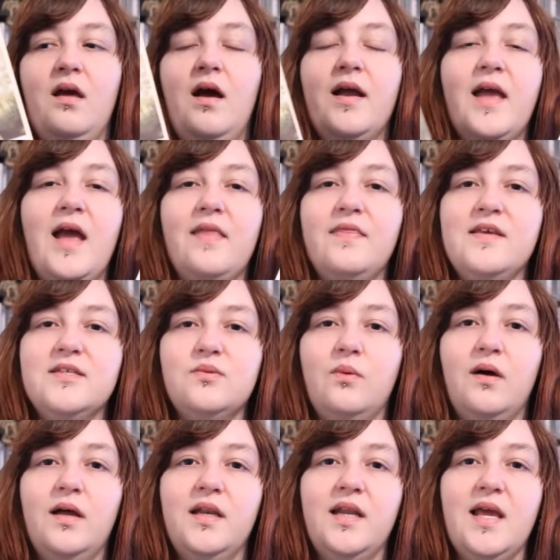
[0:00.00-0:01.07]
Again, this
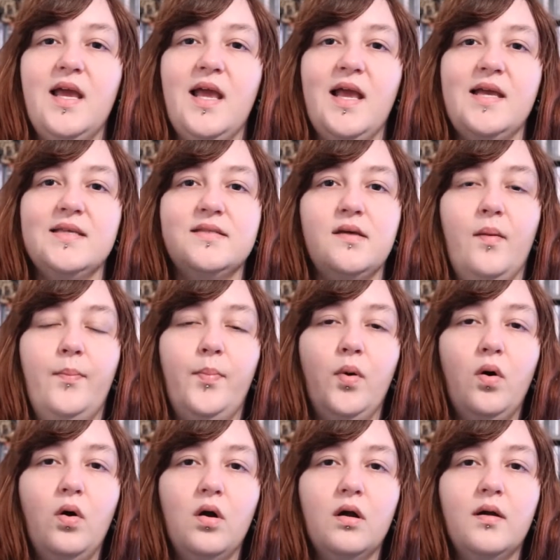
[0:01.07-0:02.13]
one is a
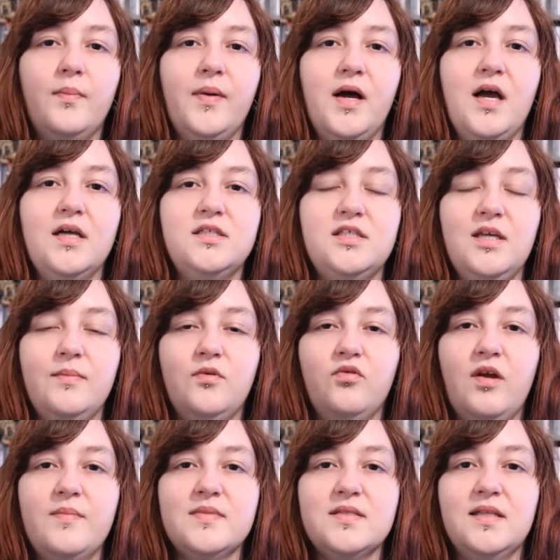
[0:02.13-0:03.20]
book by Jim
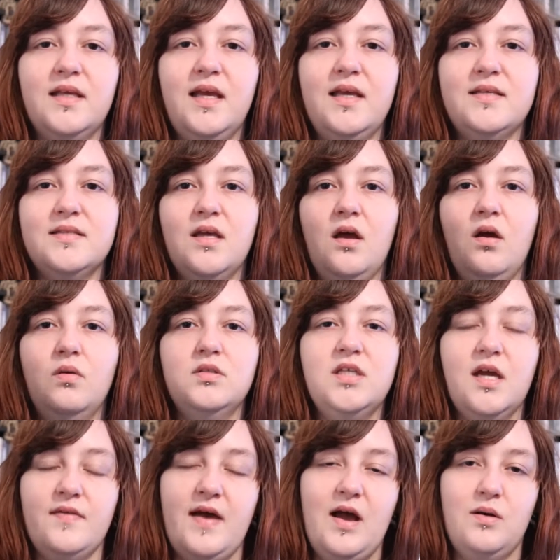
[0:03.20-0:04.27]
Grimsley, so
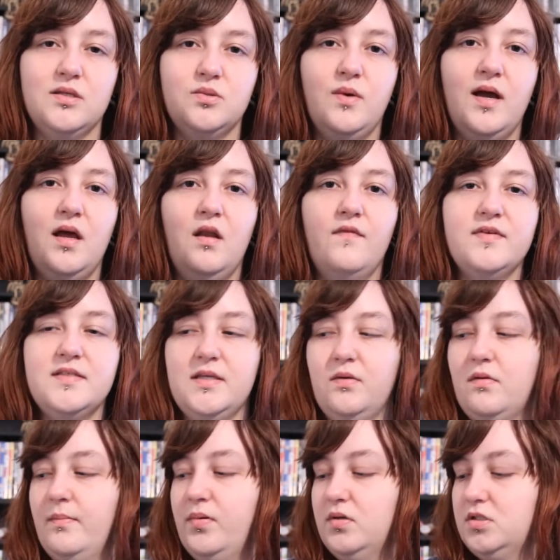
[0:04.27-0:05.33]
check that out as well. Obviously
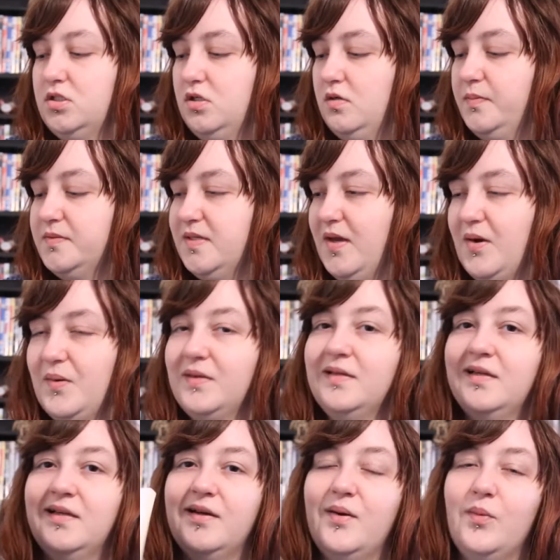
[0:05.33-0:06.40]
we're on BookTube, so
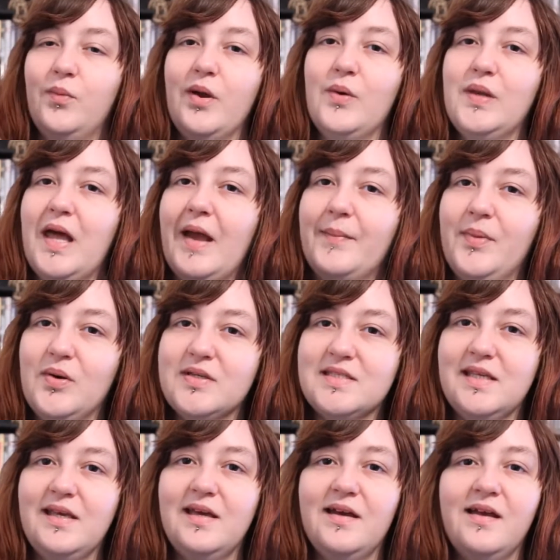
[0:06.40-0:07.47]
we all like books
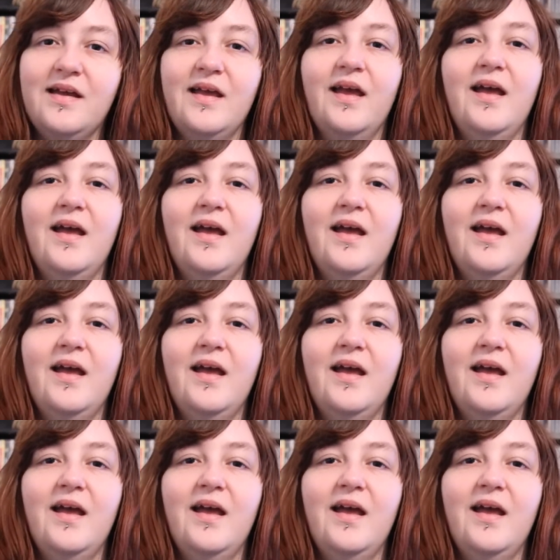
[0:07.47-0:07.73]
here.